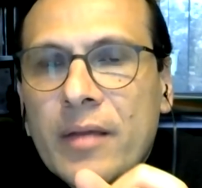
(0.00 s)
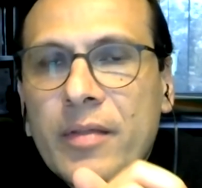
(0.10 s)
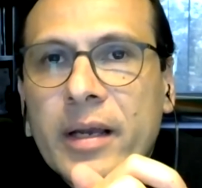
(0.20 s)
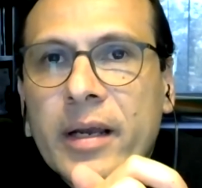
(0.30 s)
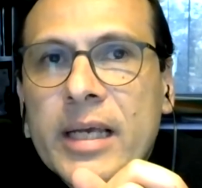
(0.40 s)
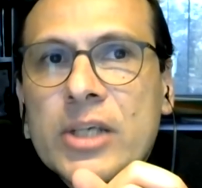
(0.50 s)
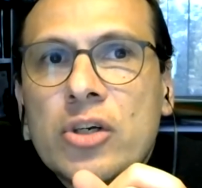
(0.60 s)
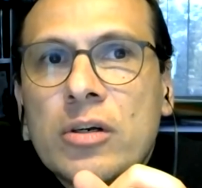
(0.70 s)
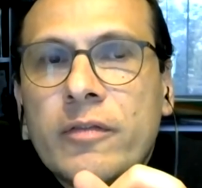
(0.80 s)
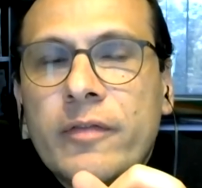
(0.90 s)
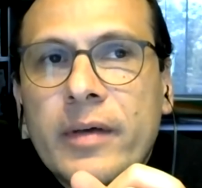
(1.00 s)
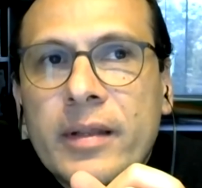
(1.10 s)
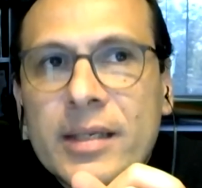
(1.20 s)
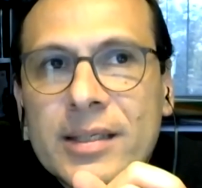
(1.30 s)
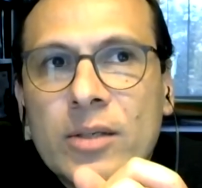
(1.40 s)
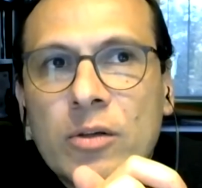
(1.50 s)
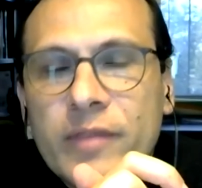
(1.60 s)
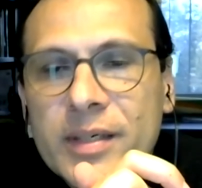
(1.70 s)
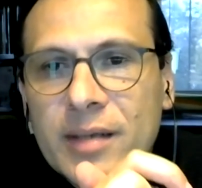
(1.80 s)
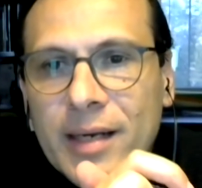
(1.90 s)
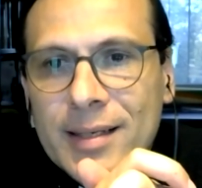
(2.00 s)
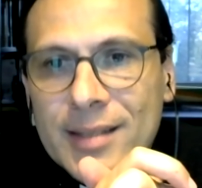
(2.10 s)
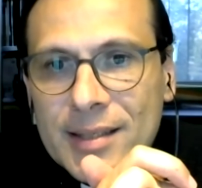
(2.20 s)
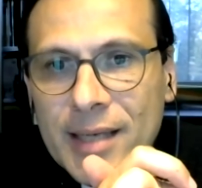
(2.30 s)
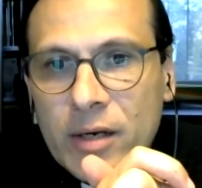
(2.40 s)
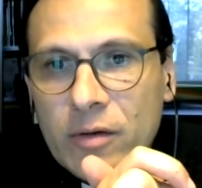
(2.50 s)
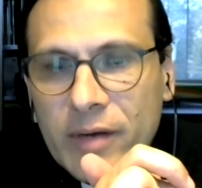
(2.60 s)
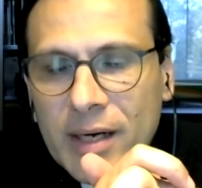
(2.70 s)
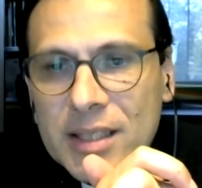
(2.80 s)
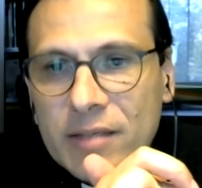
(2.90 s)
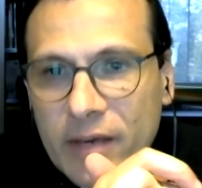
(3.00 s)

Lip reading: the creation of the state of Israel is a sign of God's